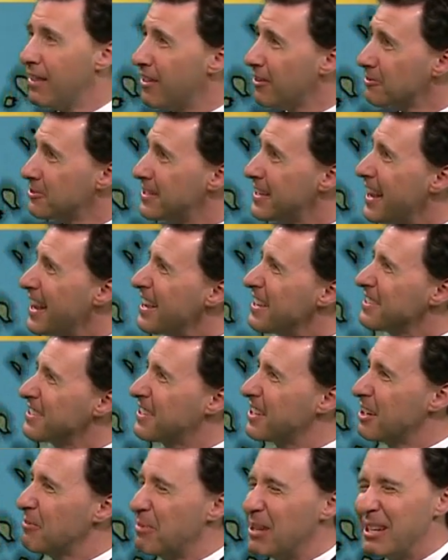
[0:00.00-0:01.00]
Though today
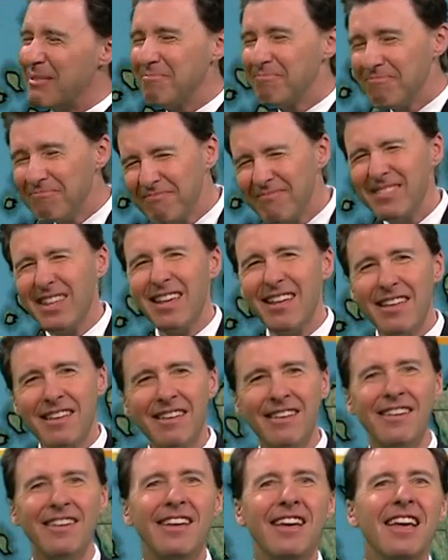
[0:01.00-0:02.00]
is going to be, eh,
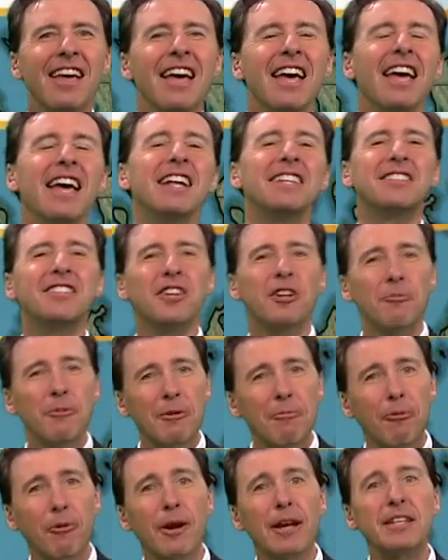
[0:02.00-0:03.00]
it's going to
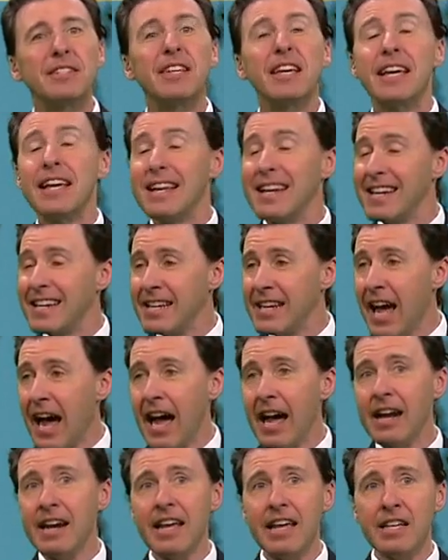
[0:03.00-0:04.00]
be breezy,
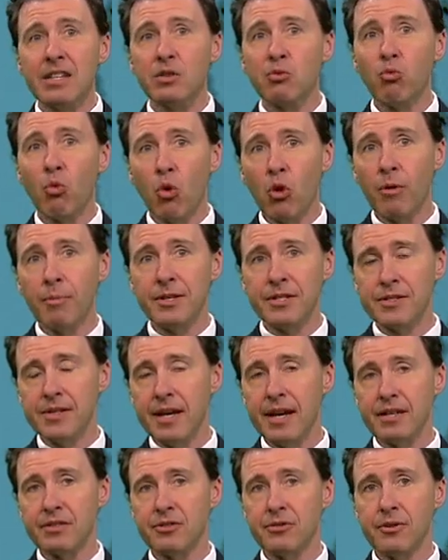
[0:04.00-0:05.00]
not as warm as
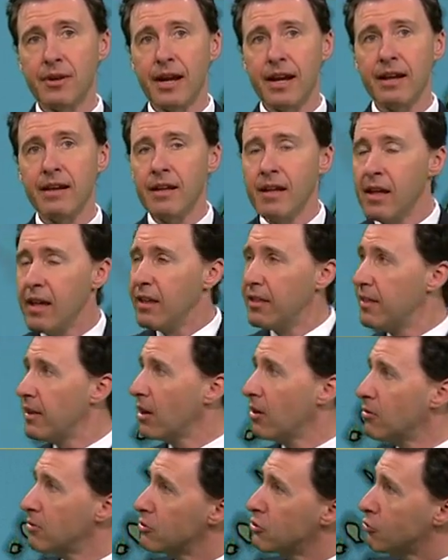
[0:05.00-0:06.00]
yesterday,
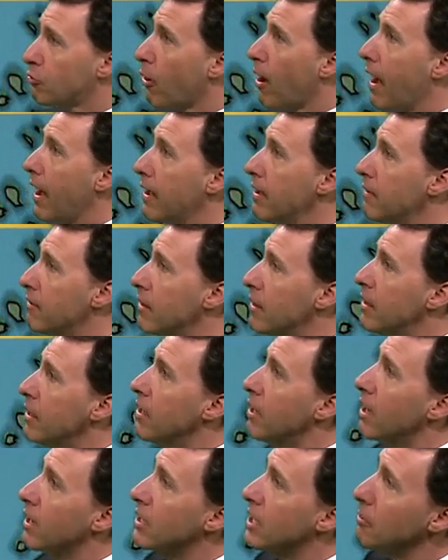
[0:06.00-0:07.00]
though dry.
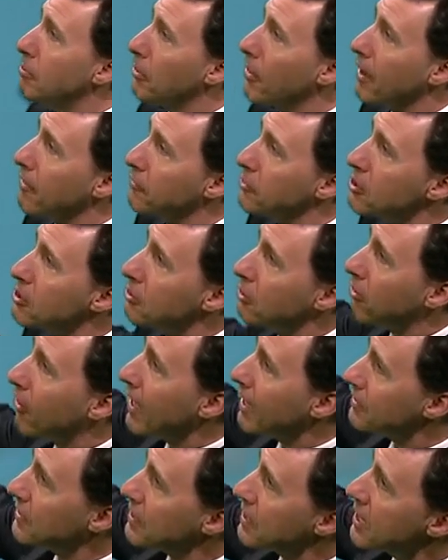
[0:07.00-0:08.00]
A couple afternoon
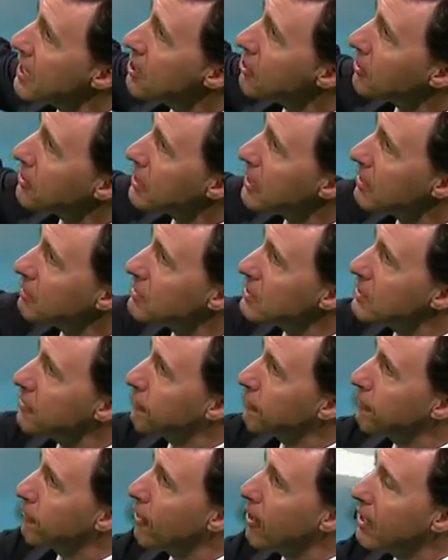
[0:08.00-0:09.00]
clouds, and here comes
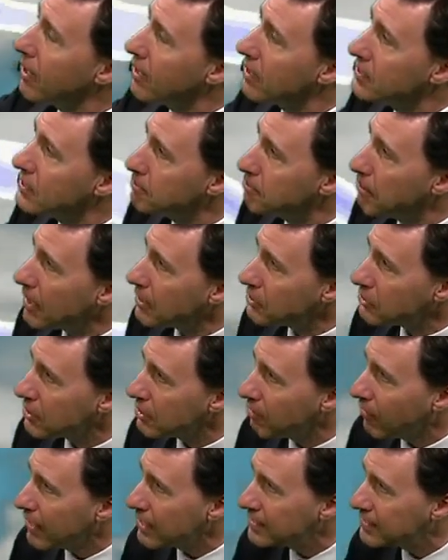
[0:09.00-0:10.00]
the front,
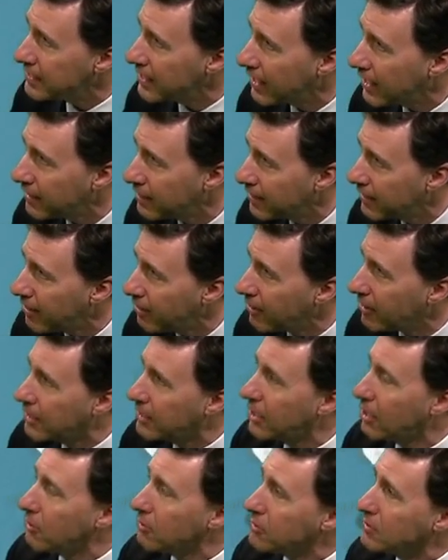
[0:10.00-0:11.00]
especially late tonight. There
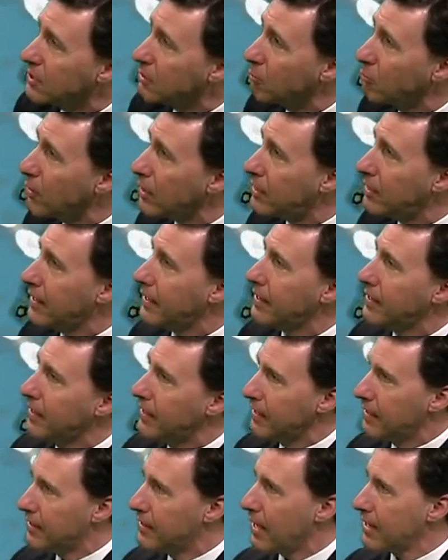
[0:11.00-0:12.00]
it goes, and with it,
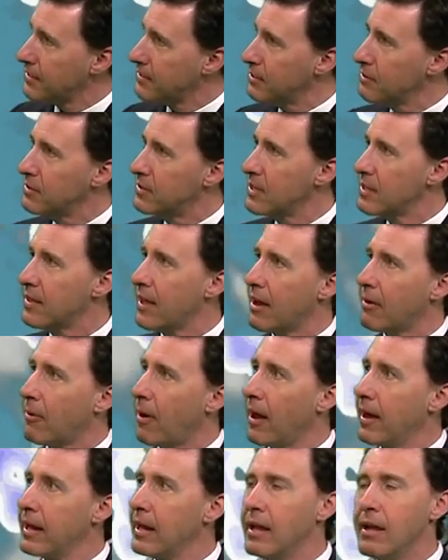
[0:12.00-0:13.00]
yes, you see that
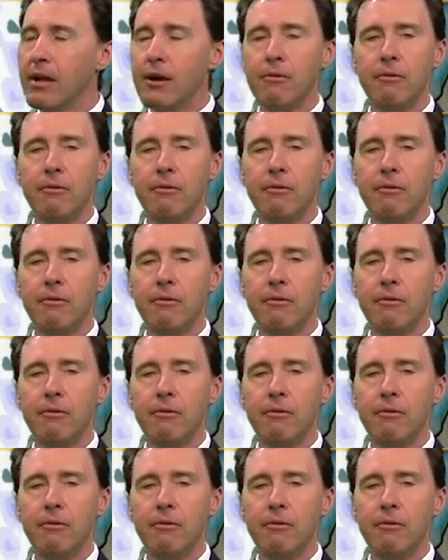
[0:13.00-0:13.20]
right.